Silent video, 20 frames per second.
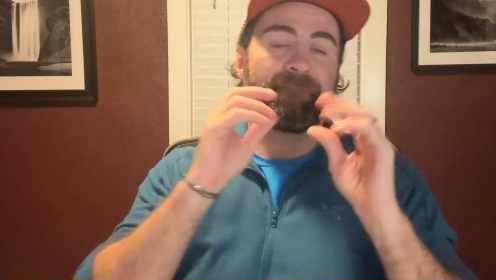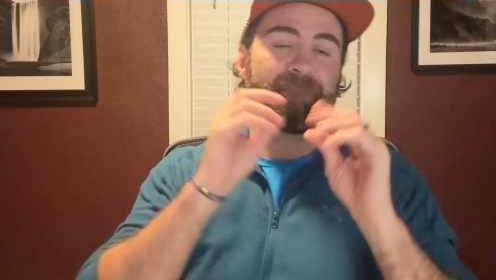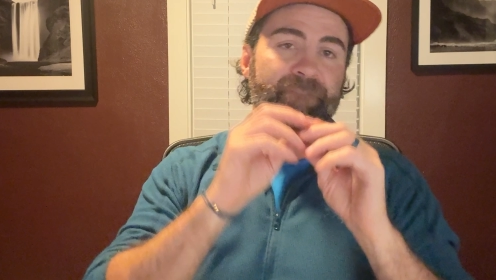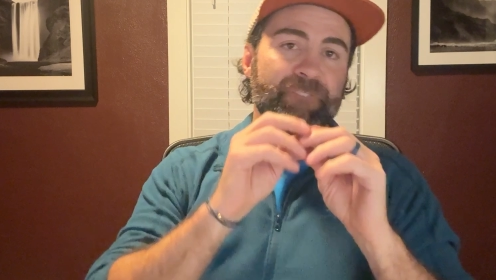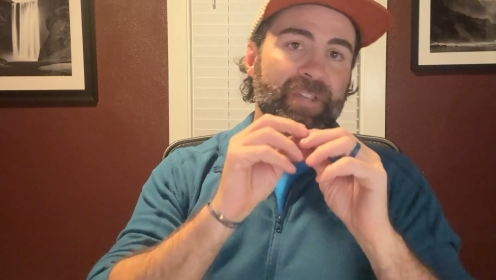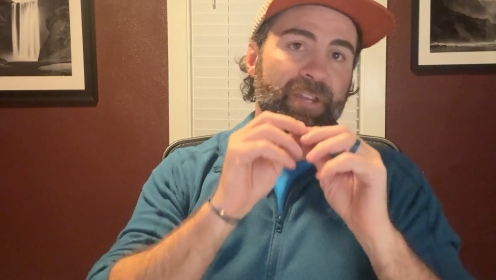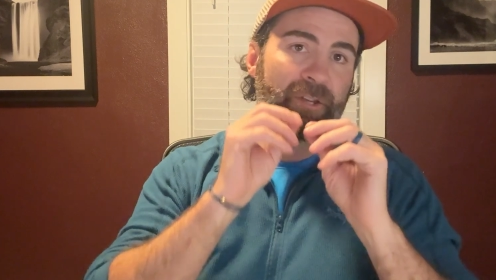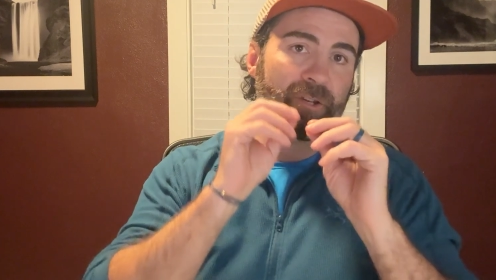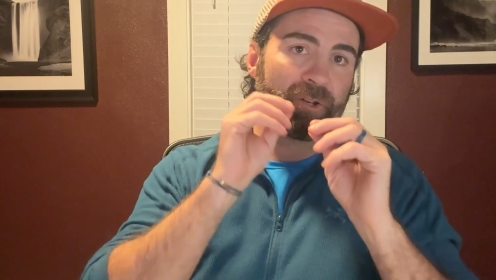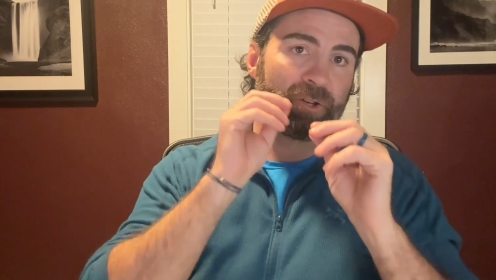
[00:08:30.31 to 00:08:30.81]

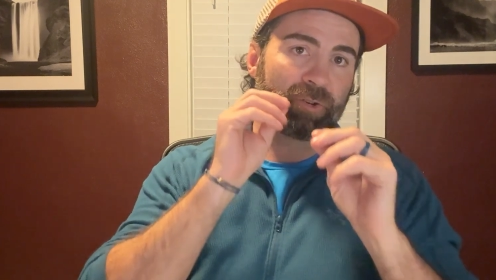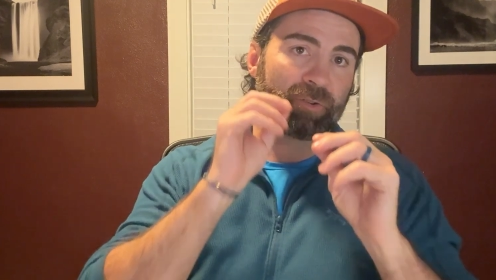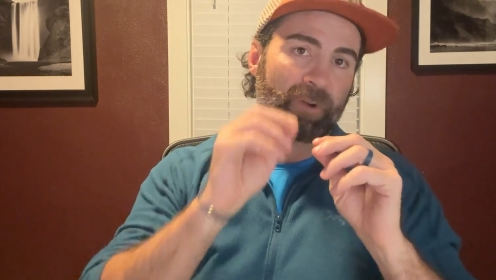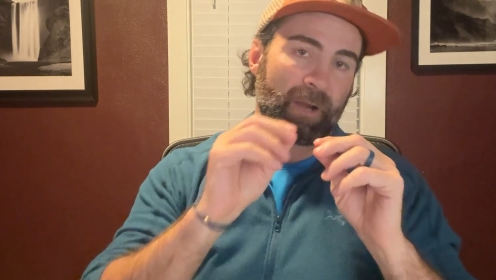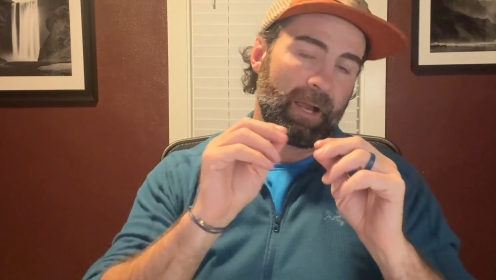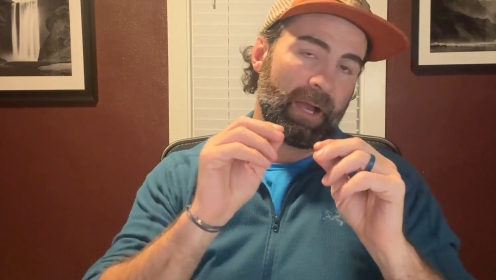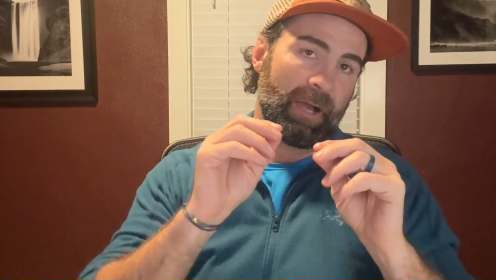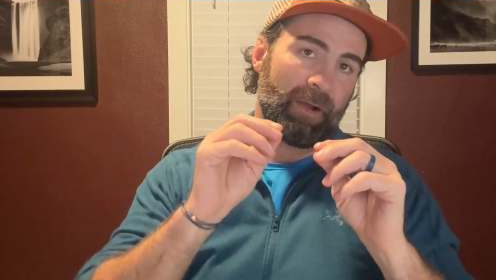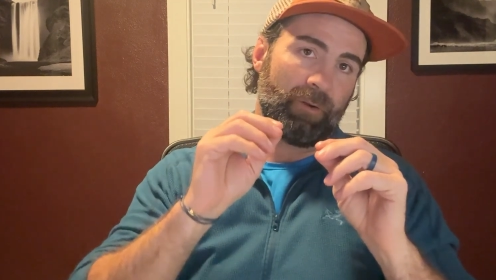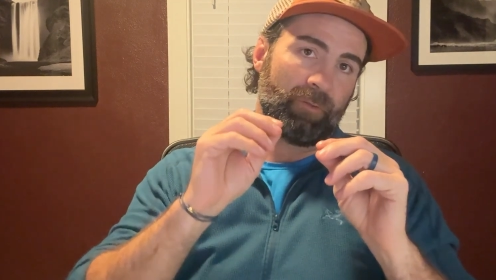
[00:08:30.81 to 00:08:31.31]

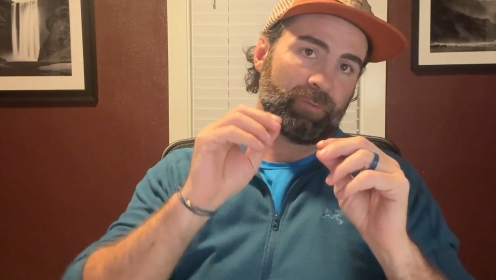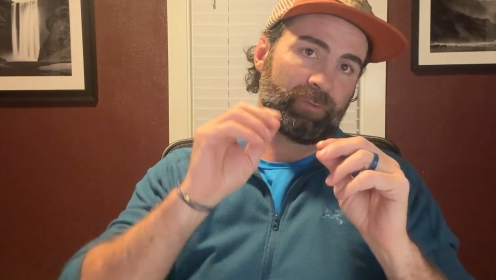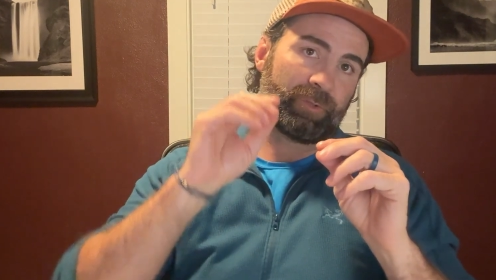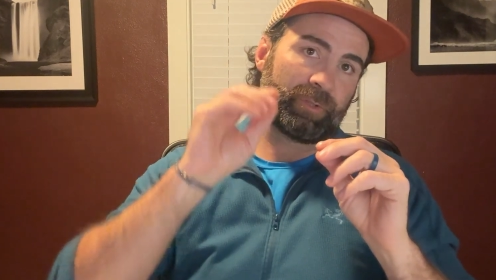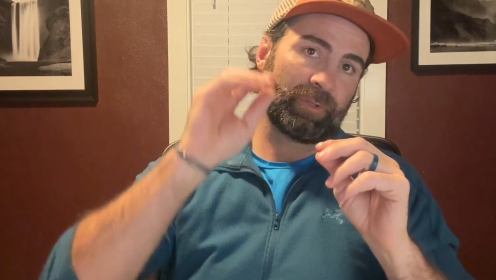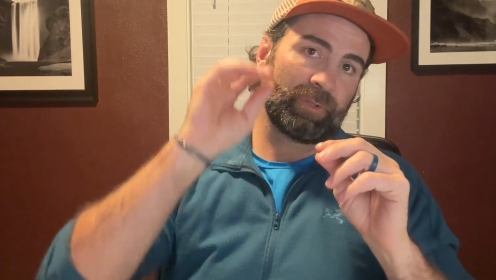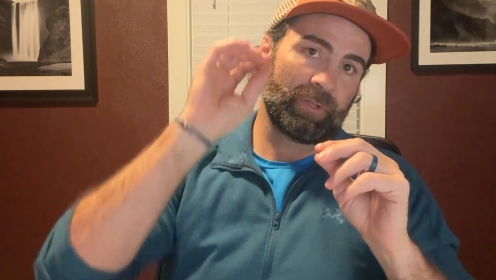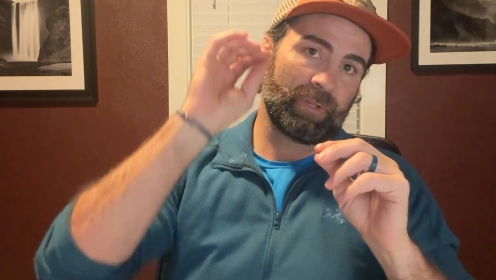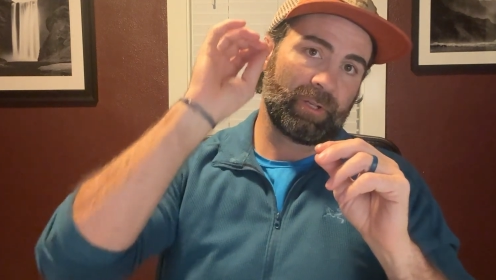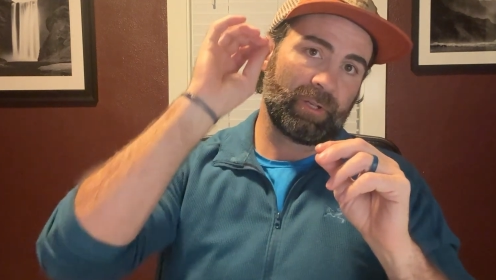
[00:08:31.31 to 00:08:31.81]
Figure
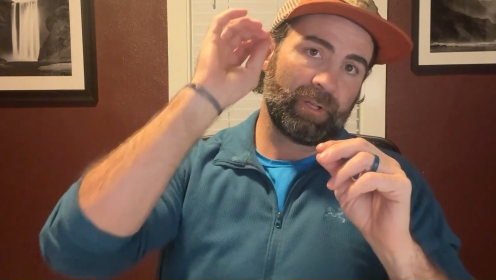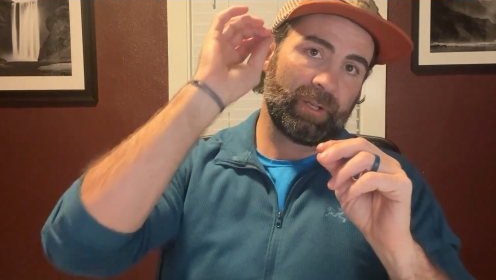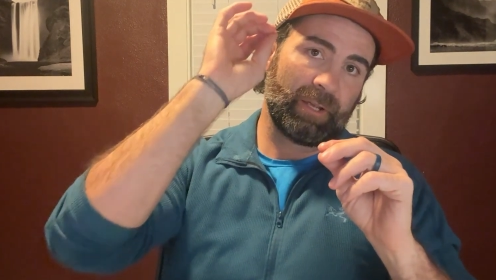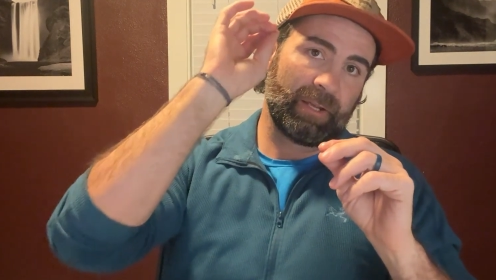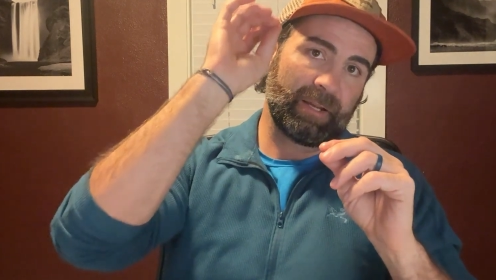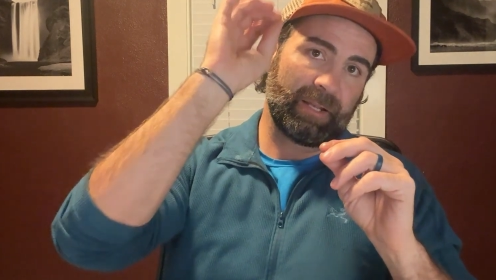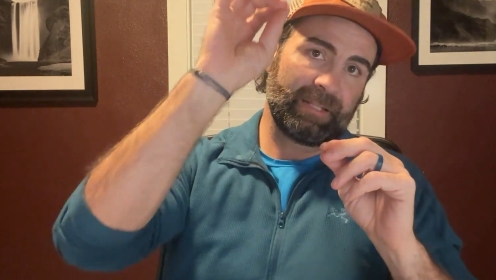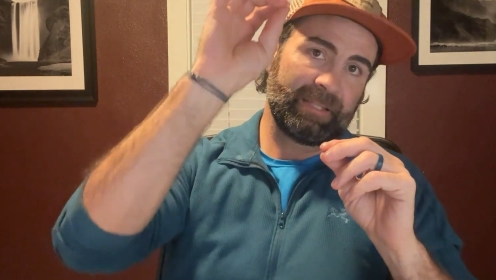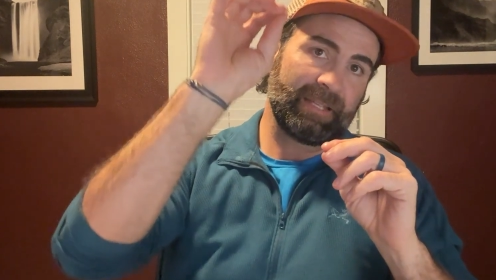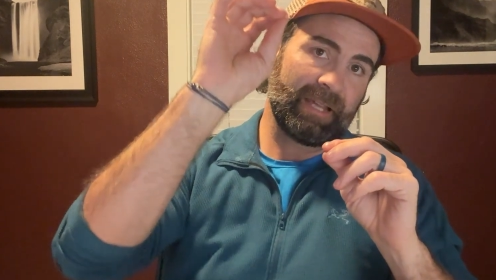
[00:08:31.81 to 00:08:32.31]
out,
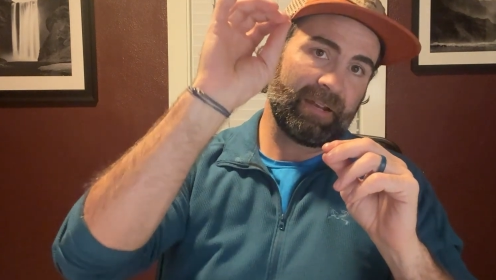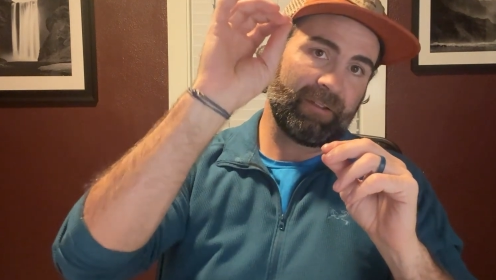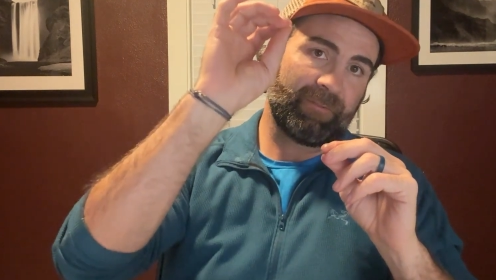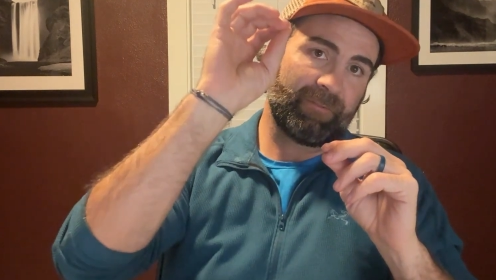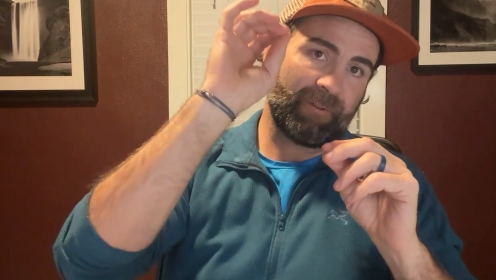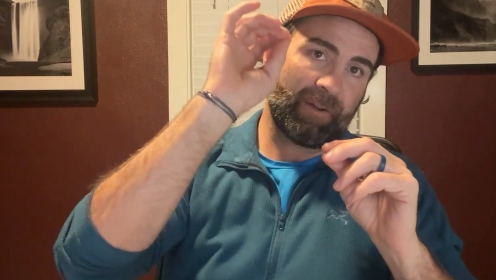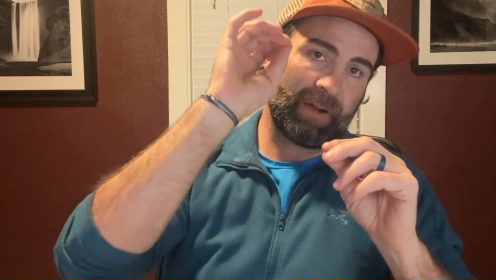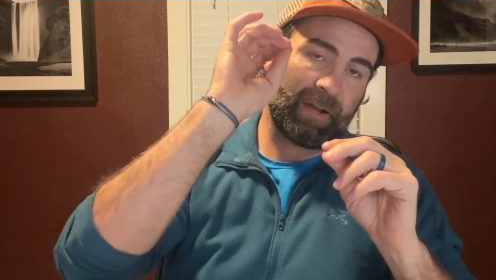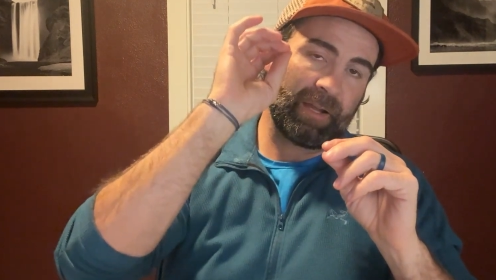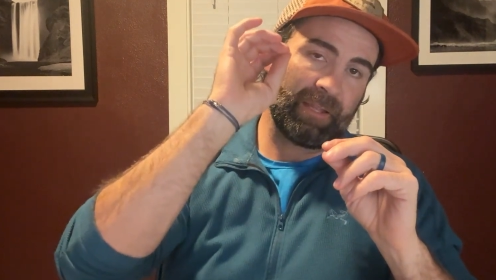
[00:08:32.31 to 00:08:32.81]

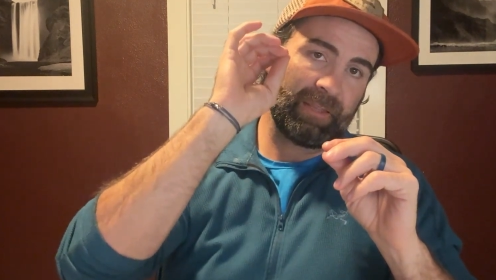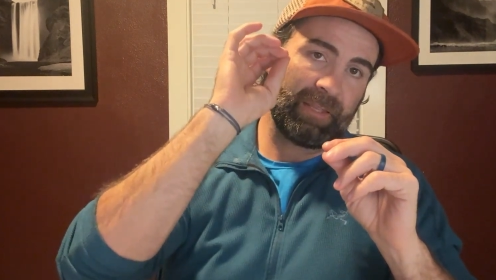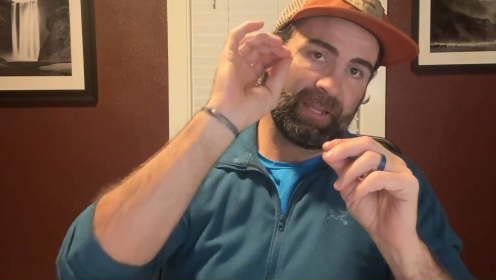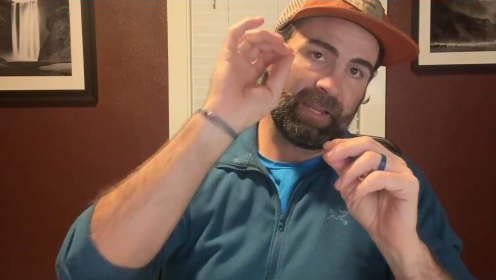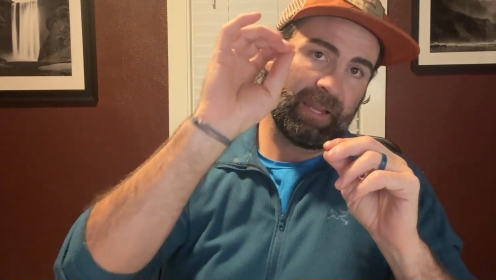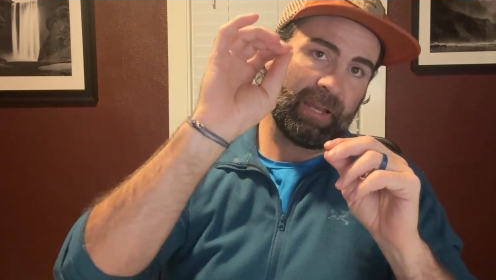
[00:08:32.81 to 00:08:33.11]
identify the